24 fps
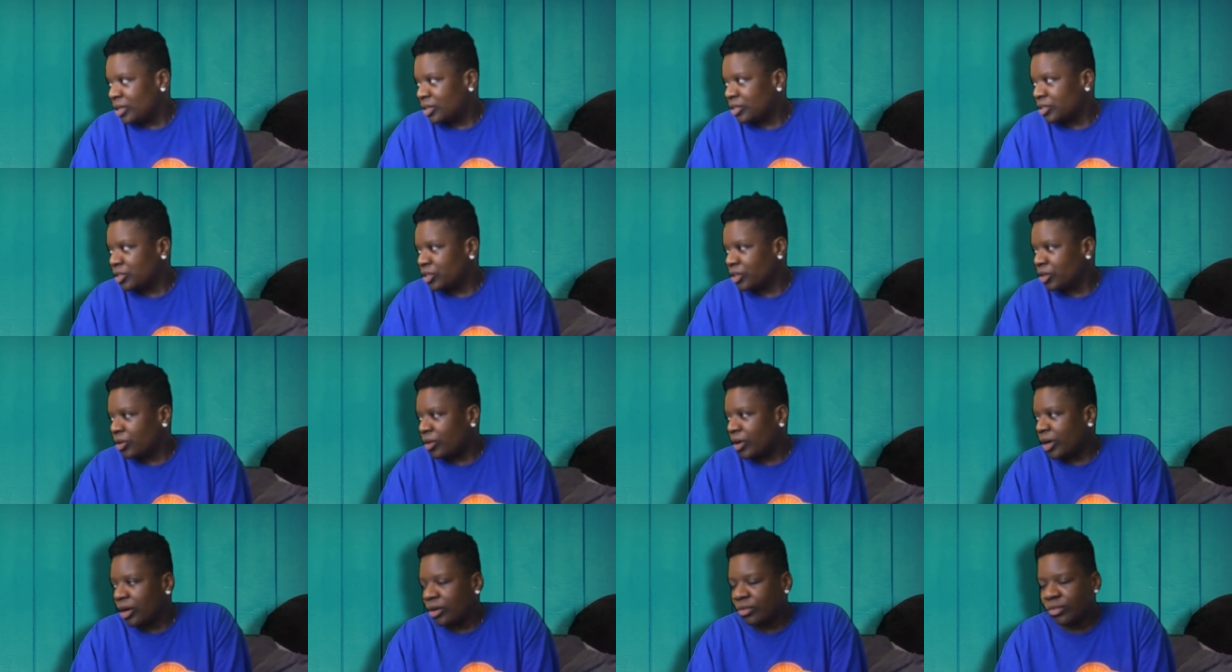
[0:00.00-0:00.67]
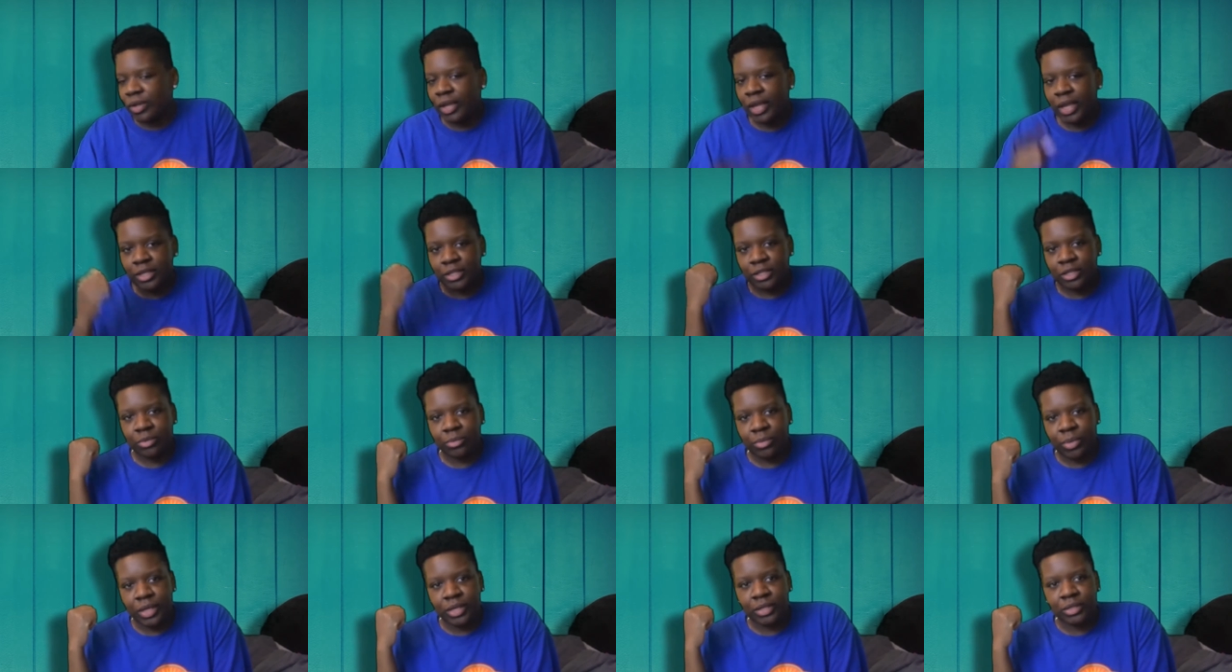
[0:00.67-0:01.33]
So I already have the
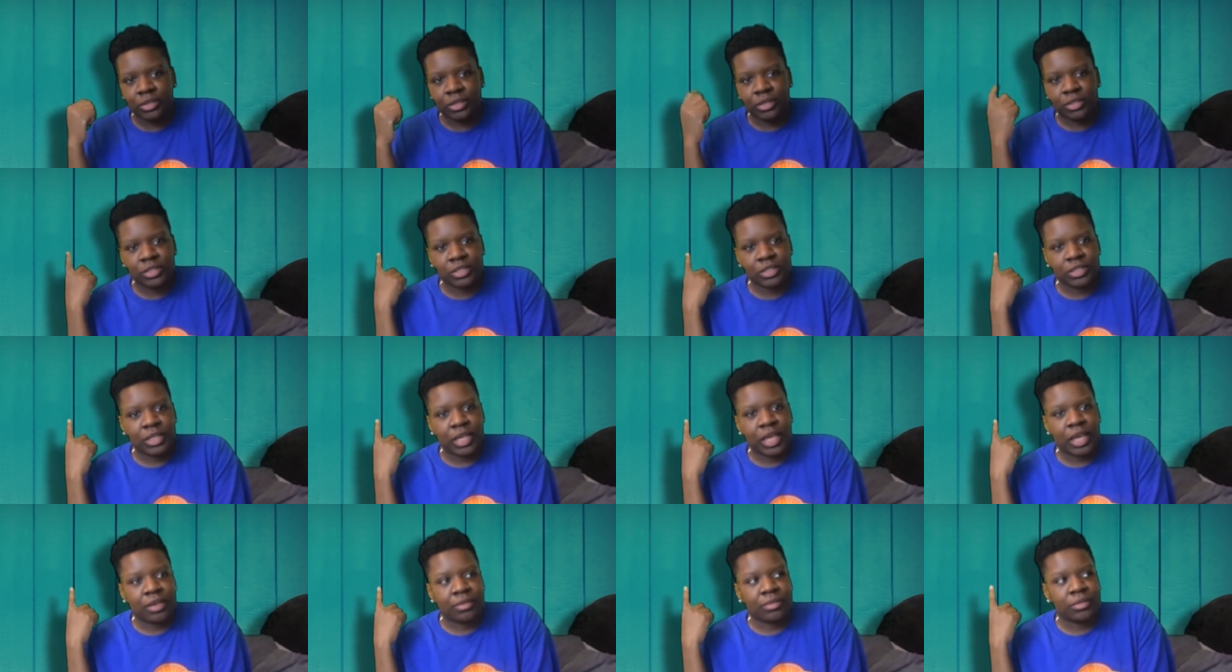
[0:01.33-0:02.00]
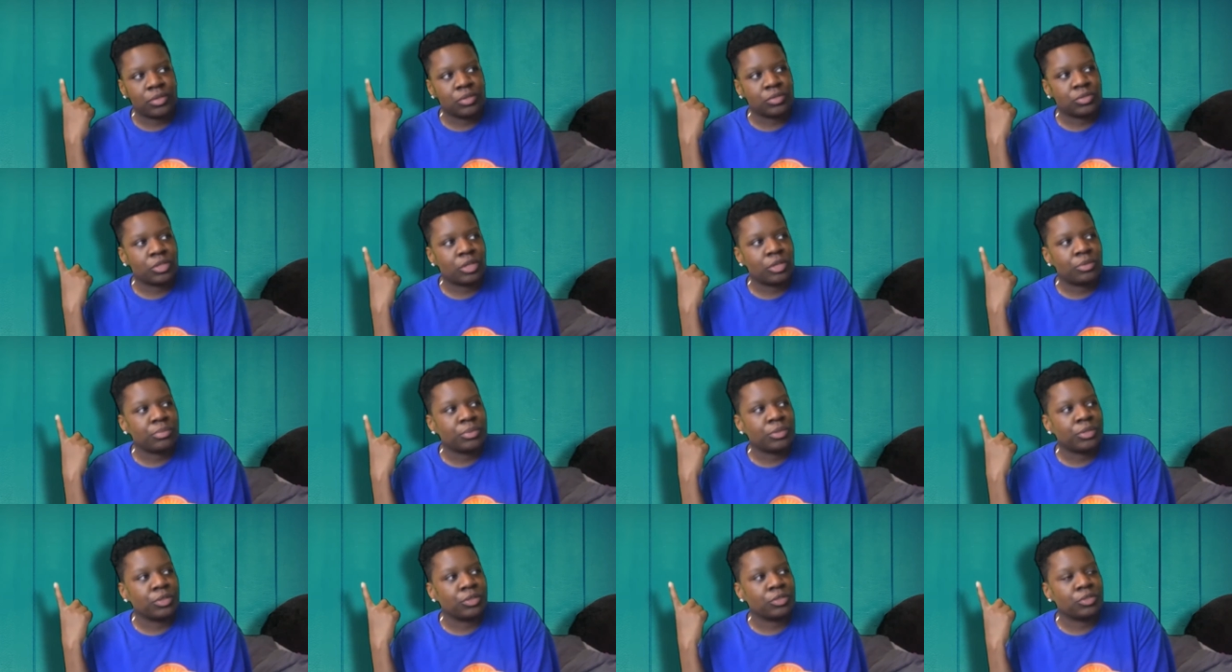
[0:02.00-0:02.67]
command hooks because I have those
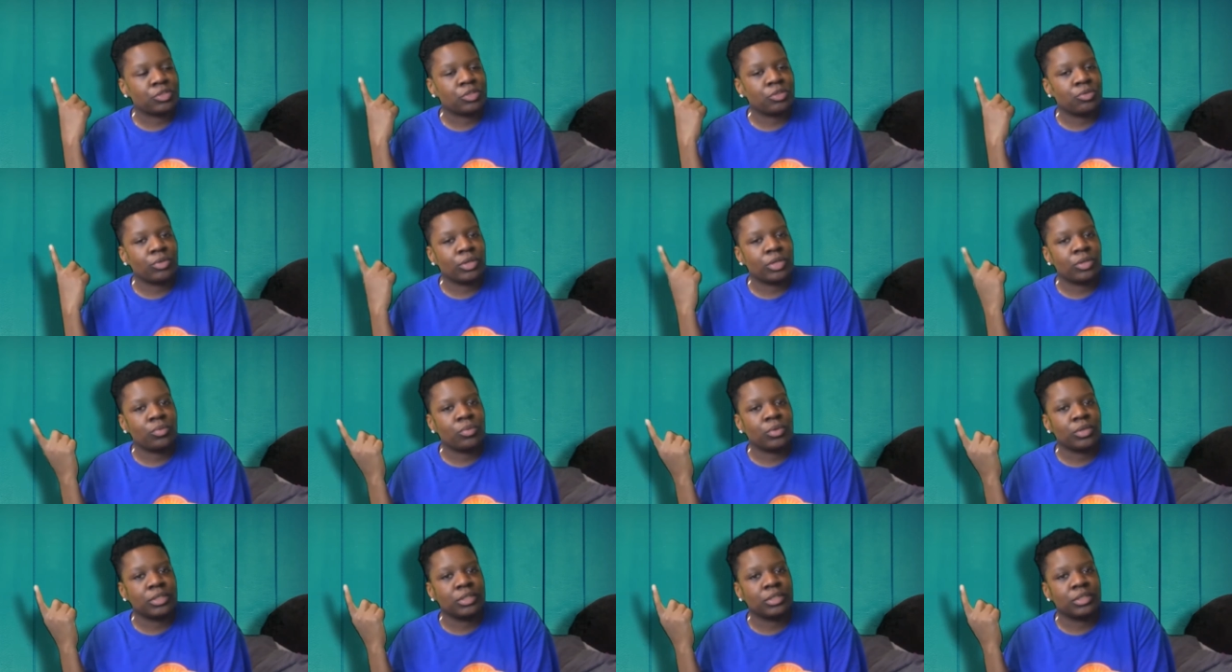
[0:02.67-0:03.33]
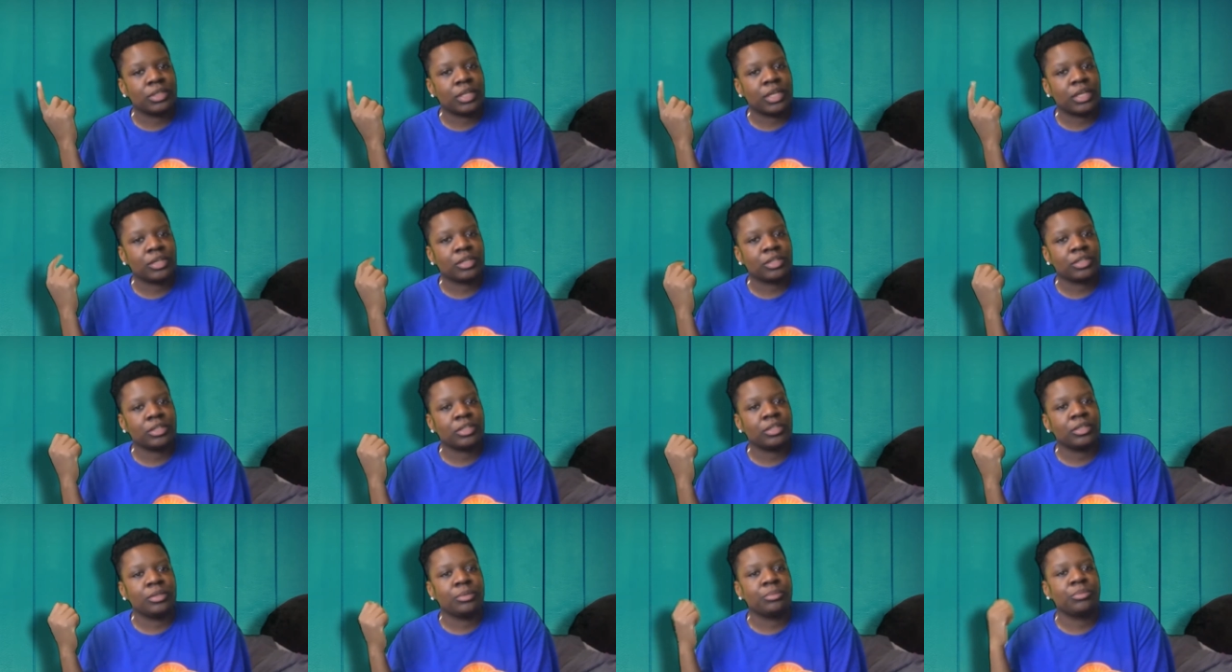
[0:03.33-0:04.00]
up here. So when I want to like
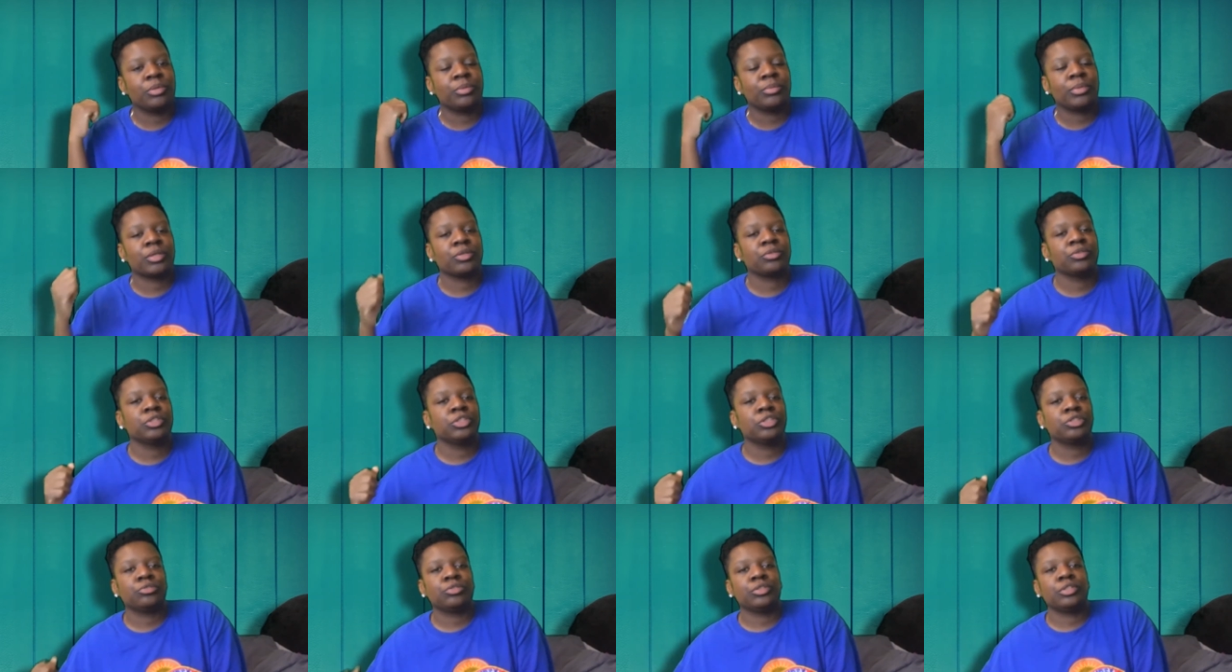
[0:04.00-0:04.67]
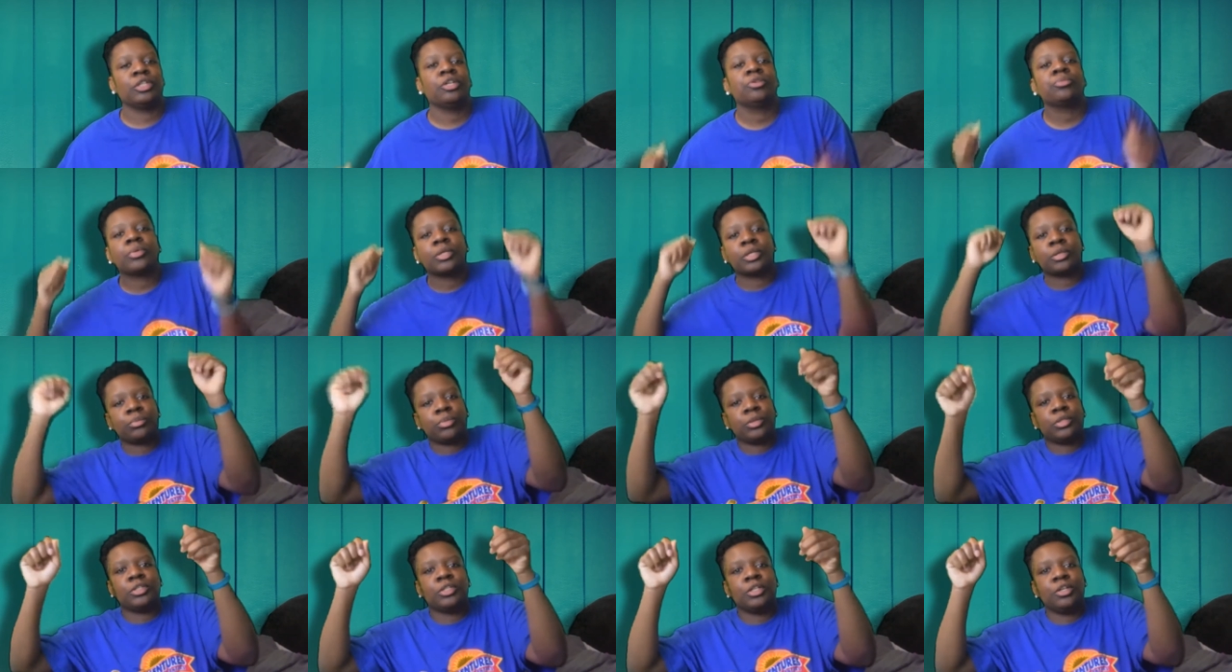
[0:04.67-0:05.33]
put my green screen up, I
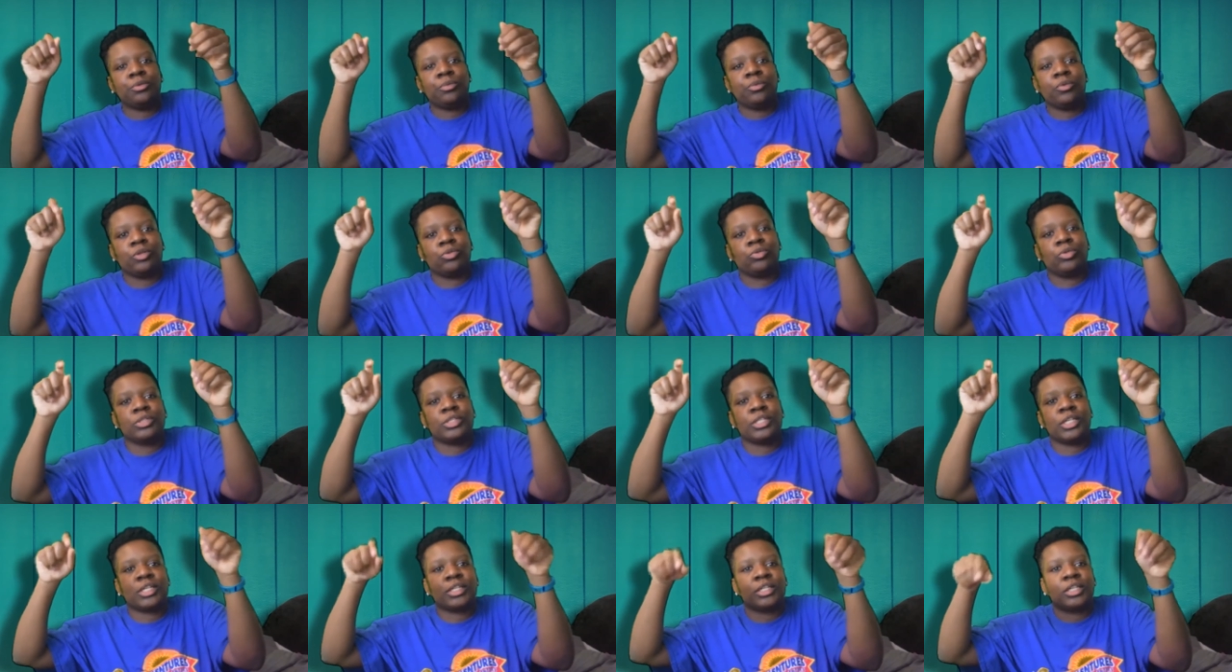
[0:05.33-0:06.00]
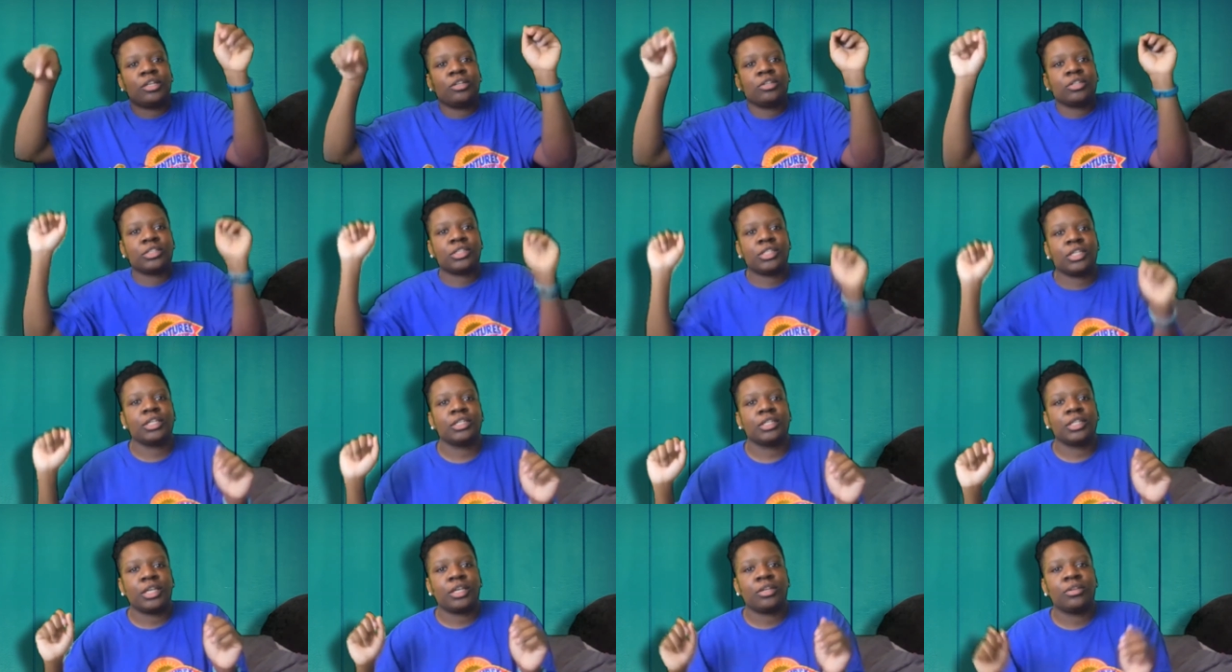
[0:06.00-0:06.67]
can put it up. When I want to take it down, I can
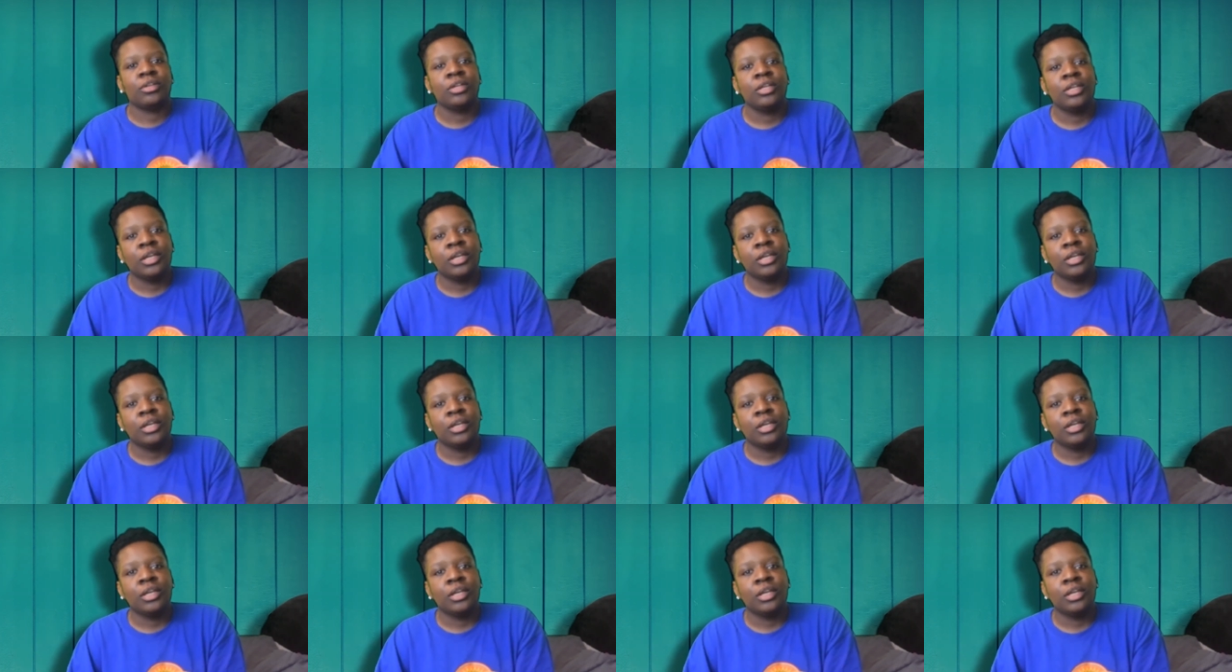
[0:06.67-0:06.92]
take it down.